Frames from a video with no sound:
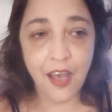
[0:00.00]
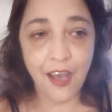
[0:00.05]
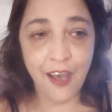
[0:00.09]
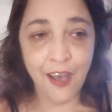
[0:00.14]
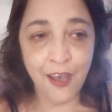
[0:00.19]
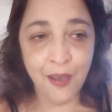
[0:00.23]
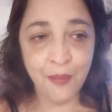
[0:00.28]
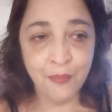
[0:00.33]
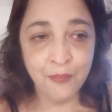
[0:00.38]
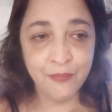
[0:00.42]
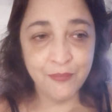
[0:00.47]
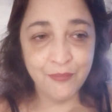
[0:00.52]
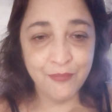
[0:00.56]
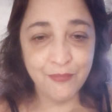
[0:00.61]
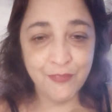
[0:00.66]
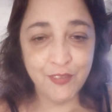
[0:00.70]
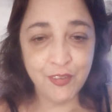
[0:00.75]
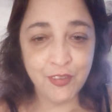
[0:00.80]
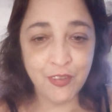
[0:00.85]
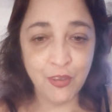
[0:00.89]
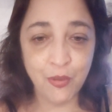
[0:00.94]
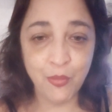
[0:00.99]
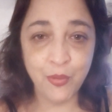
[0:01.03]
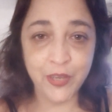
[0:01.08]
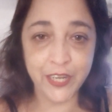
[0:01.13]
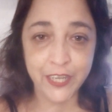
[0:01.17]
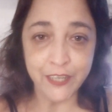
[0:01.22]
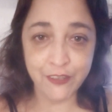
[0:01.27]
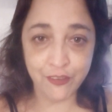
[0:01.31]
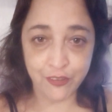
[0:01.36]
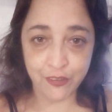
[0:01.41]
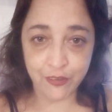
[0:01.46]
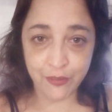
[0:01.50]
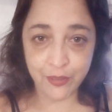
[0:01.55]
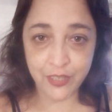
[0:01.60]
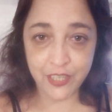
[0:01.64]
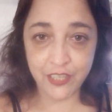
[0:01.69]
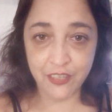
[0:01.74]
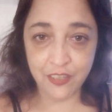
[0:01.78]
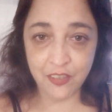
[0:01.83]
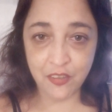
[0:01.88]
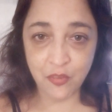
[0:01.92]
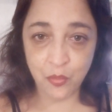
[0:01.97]
Um, so, what I do
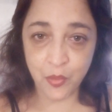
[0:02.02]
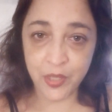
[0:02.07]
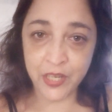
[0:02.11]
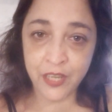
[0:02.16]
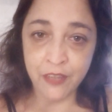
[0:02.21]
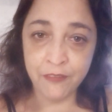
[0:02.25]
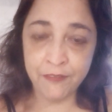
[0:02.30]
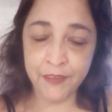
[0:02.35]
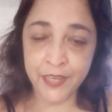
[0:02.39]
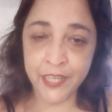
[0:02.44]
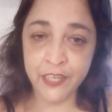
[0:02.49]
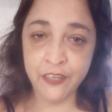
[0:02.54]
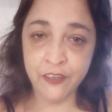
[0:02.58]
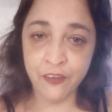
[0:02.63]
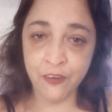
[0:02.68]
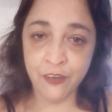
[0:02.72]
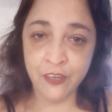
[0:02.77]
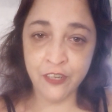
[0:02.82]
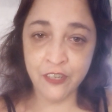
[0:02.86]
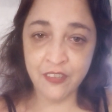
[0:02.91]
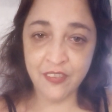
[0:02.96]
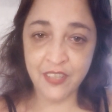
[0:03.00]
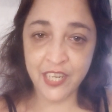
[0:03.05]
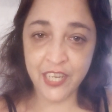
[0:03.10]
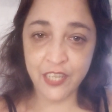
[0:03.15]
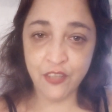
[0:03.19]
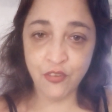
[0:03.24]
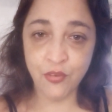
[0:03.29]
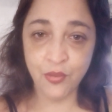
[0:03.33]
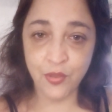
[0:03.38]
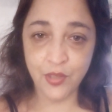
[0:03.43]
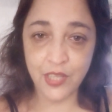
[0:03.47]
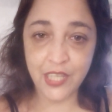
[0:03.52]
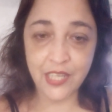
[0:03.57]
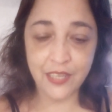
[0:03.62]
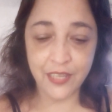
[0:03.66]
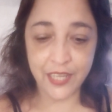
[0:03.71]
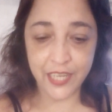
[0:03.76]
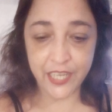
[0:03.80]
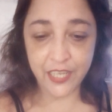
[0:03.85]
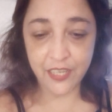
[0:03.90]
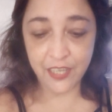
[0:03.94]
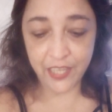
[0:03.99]
is when I find an artist that I truly
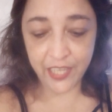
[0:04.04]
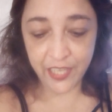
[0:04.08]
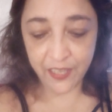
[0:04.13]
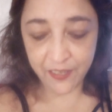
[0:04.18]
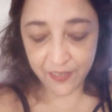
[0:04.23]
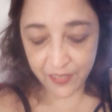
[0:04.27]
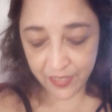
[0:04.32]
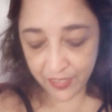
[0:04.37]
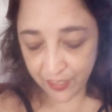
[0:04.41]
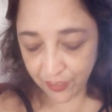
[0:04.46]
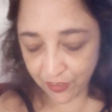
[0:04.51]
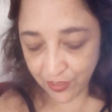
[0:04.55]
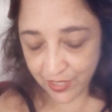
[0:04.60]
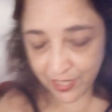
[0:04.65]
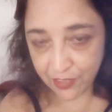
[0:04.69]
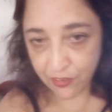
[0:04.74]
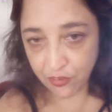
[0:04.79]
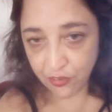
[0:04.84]
like, hang on, you guys